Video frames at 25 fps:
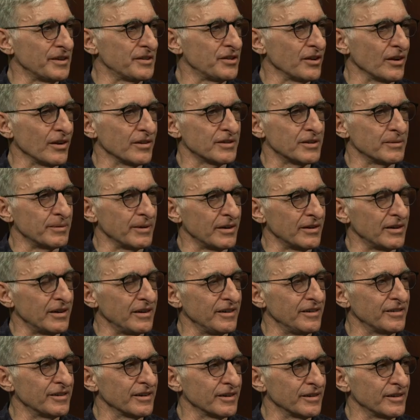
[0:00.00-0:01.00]
to tell us about
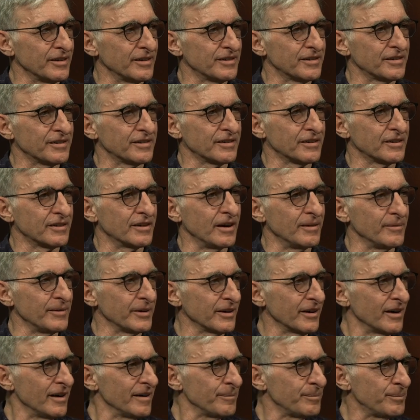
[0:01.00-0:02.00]
anything that's
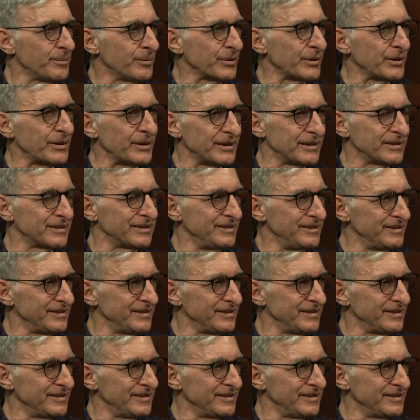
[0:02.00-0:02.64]
coming up or